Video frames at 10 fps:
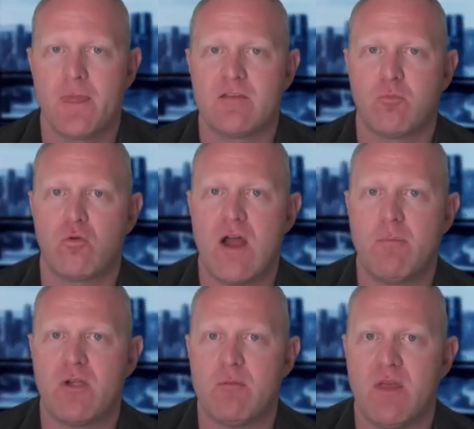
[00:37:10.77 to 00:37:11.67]
this
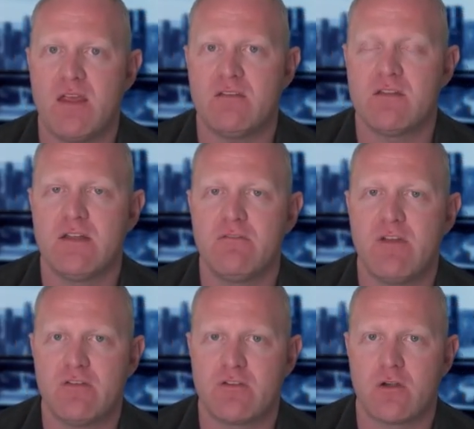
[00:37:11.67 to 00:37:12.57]
property pays the
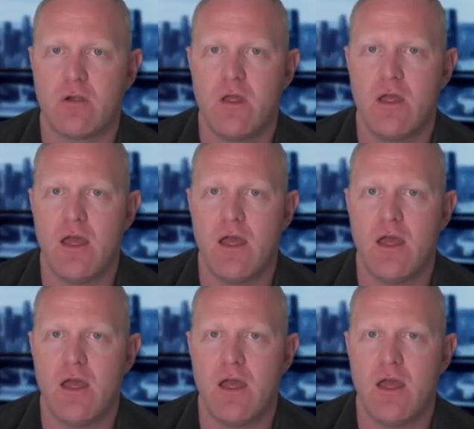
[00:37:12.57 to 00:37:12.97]
investor